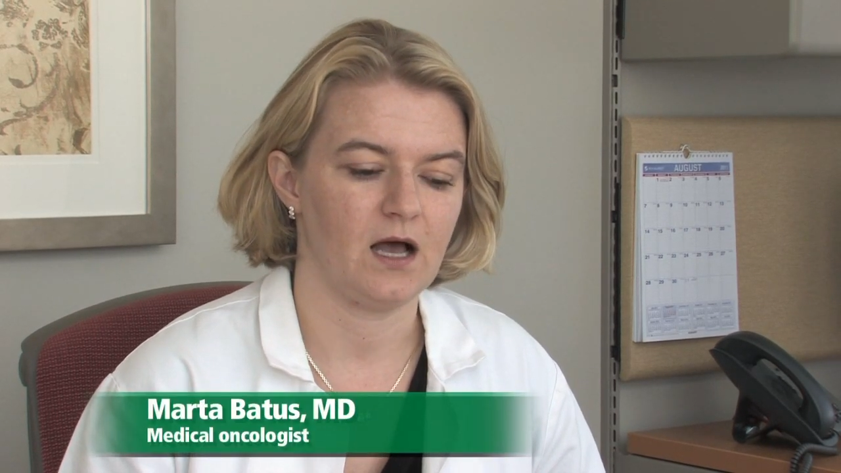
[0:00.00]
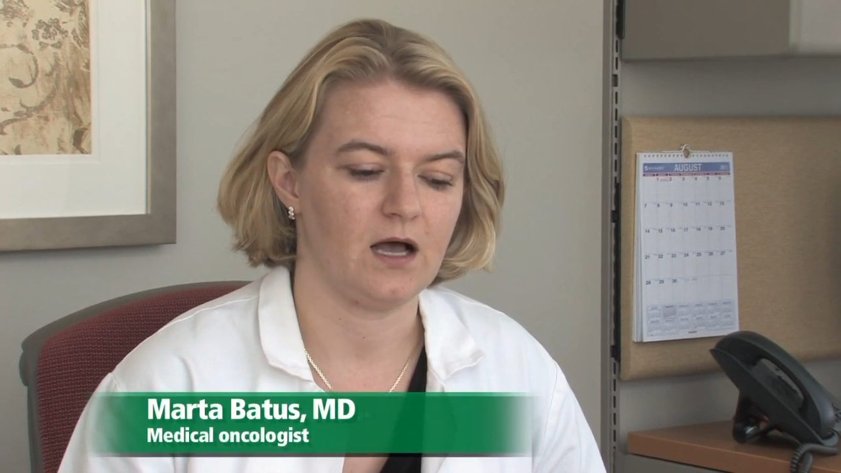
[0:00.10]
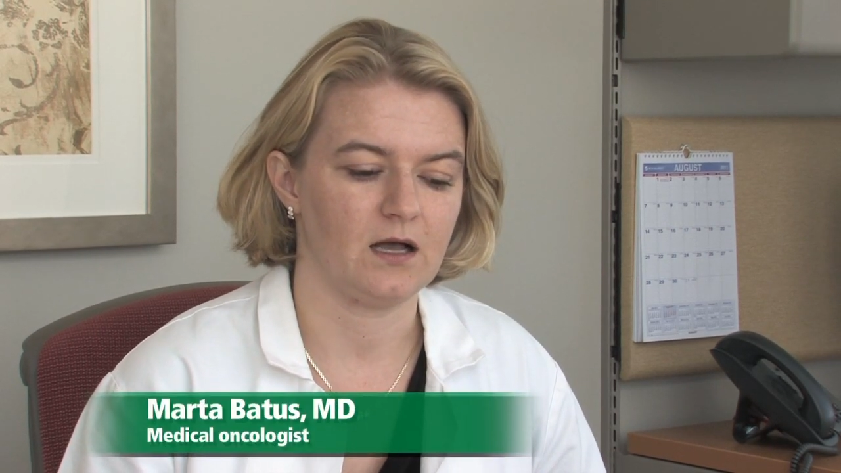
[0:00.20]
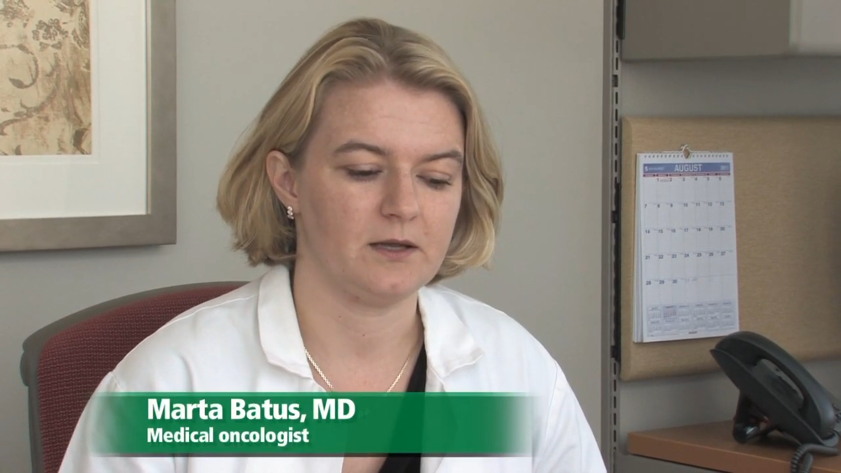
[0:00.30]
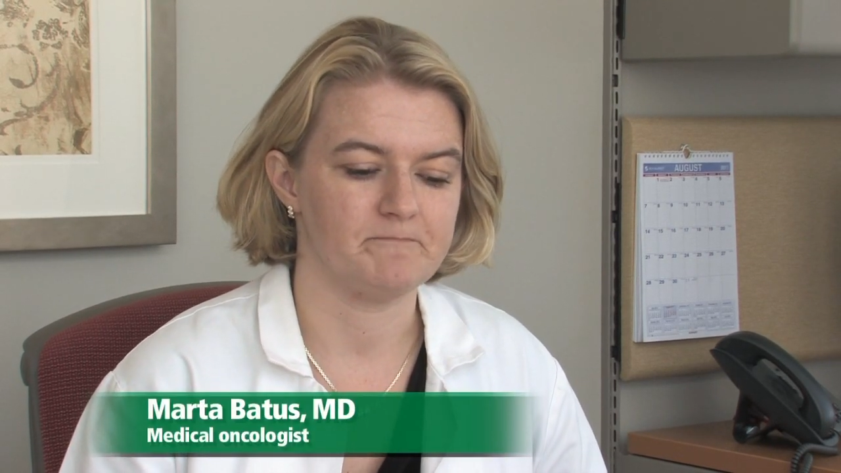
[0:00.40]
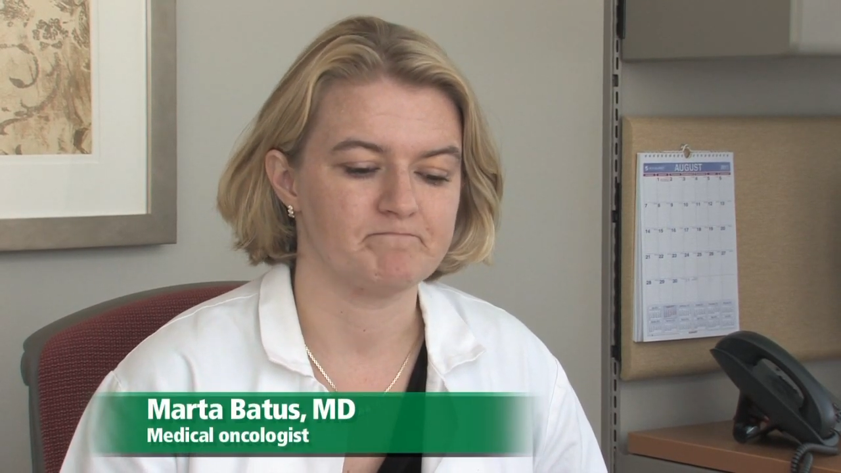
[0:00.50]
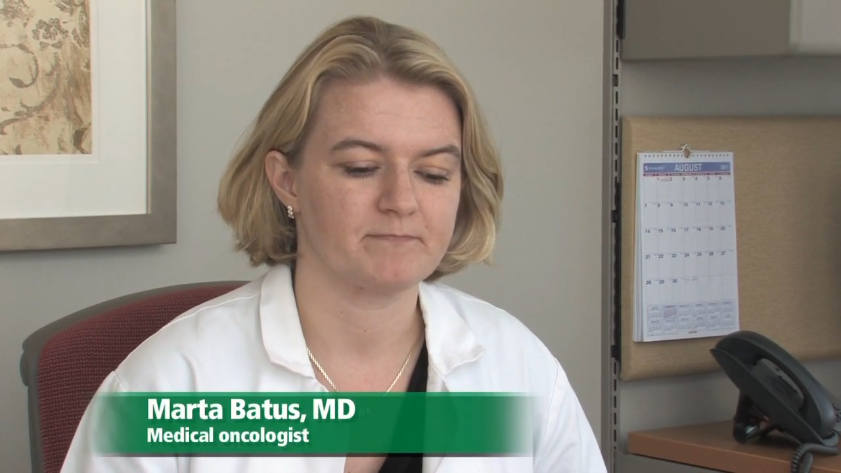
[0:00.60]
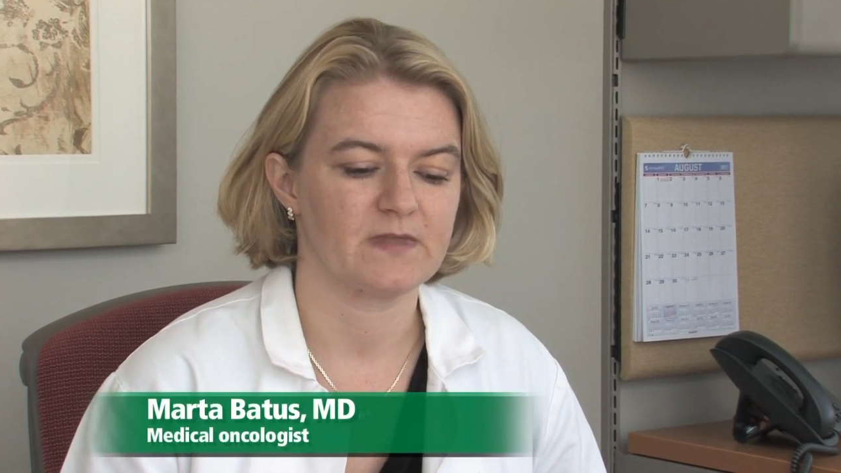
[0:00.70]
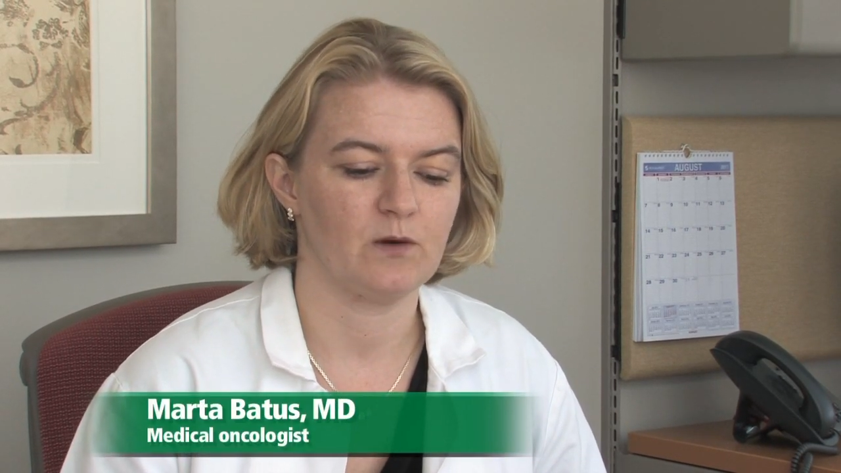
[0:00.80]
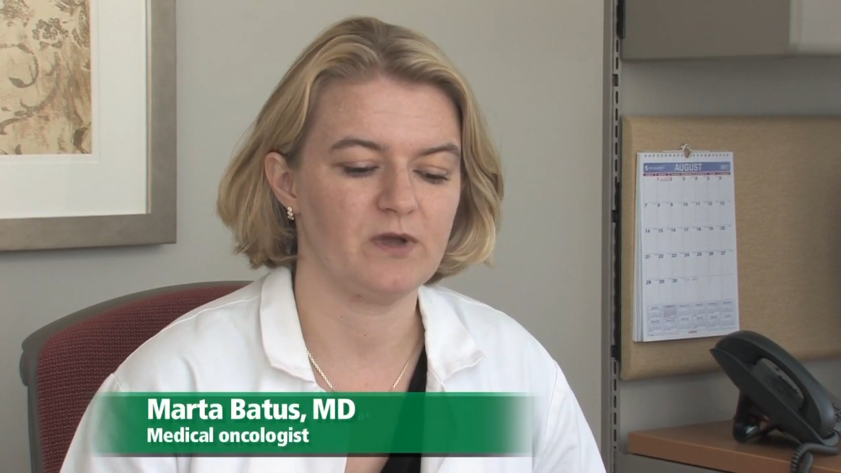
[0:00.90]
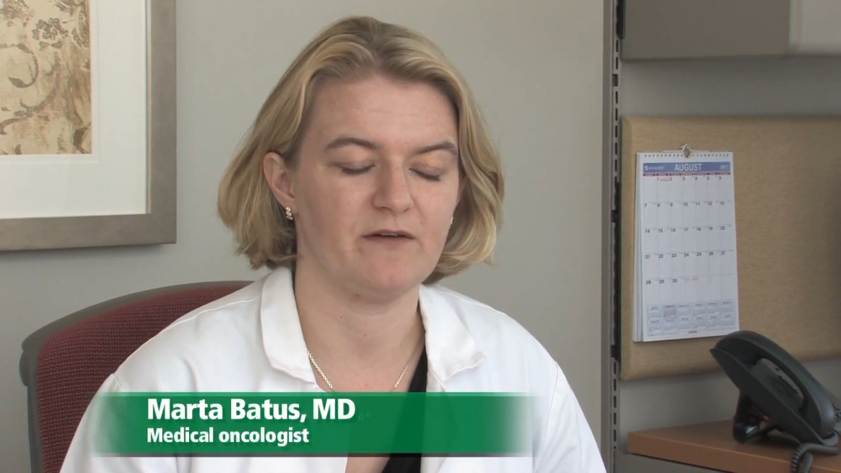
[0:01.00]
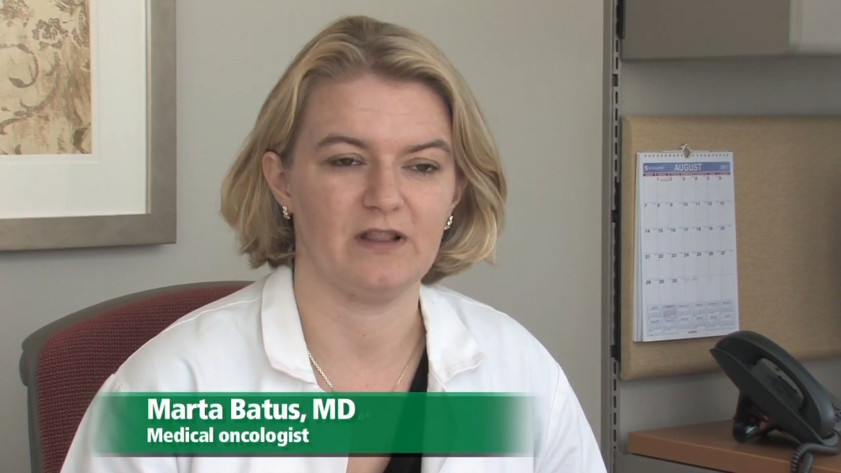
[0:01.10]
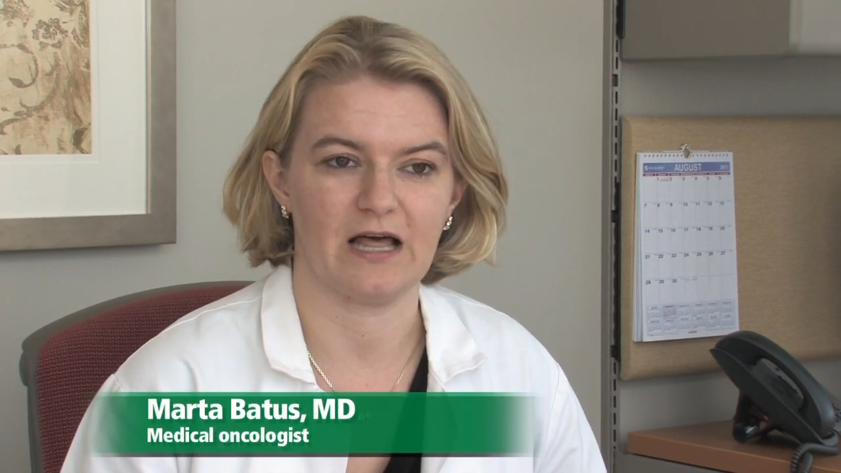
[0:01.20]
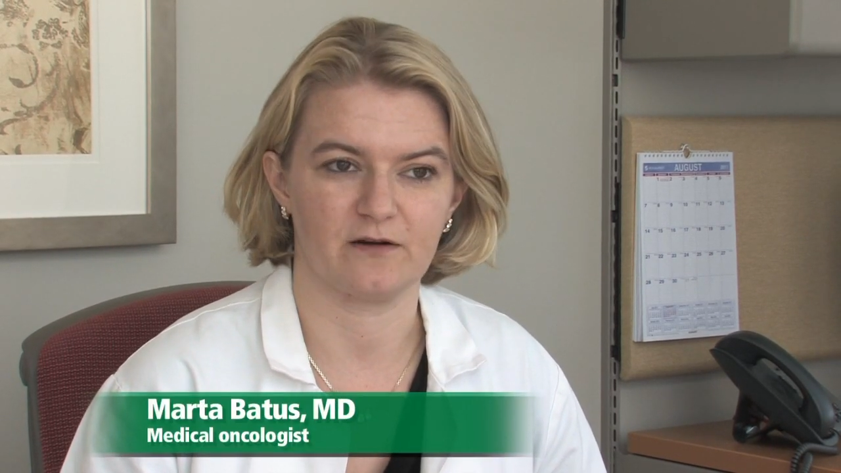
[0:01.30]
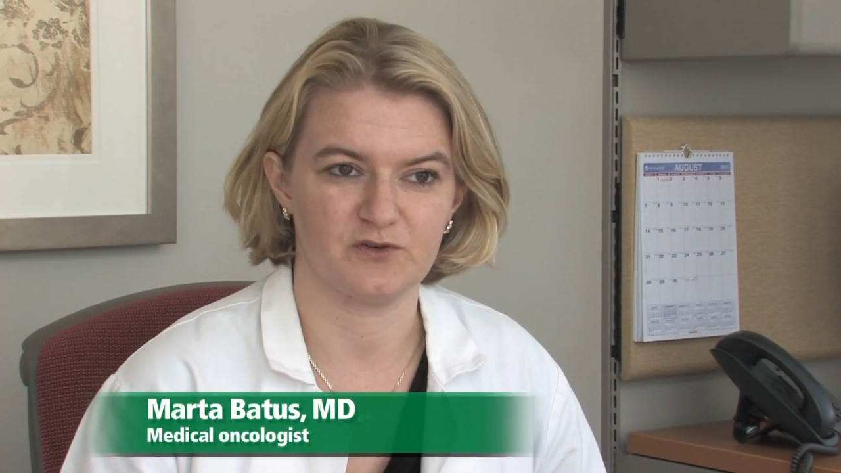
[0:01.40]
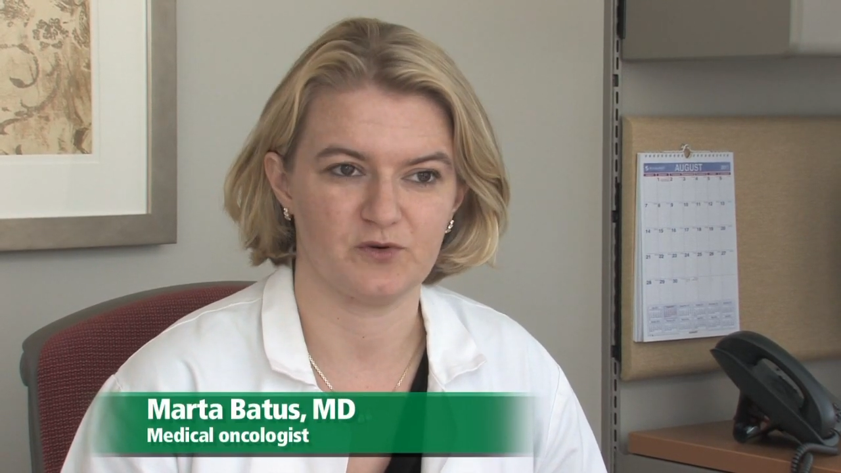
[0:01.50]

Um, we have a lot of